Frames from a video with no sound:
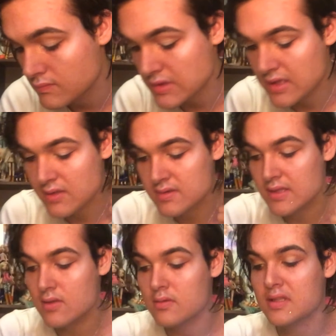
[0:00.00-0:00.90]
With
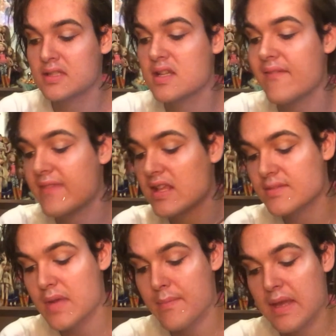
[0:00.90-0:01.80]
using only stuff
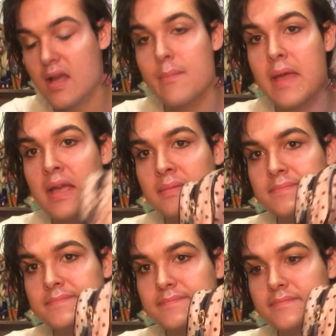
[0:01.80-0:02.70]
that's in my makeup bag.
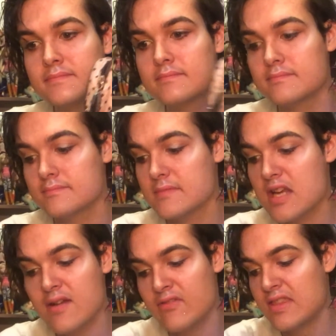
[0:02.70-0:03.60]

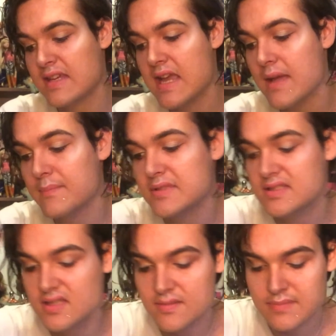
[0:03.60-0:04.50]
Everything
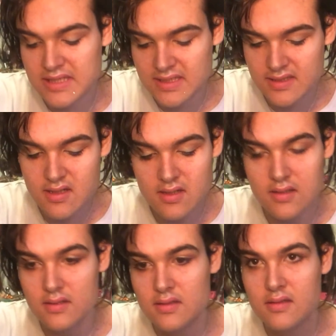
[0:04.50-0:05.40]
happens to be
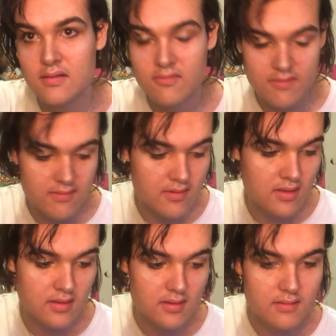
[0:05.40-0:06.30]
on the ground,
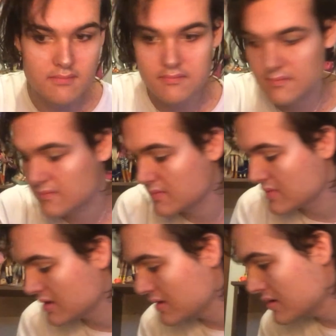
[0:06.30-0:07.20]
on,
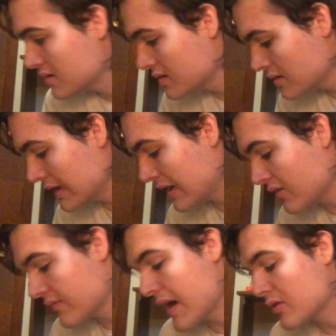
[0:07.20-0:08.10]
like,
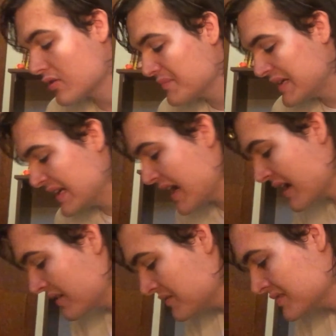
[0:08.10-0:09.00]
around me
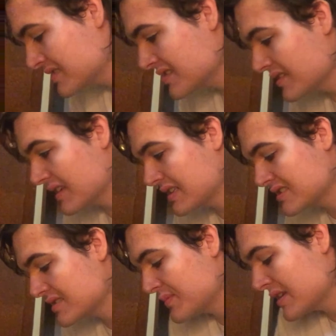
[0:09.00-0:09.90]
now. So let's
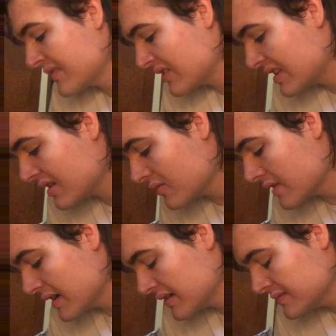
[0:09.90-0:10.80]
just put everything
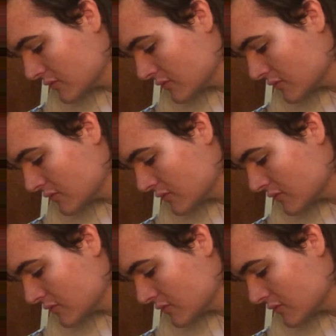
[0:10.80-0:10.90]
away.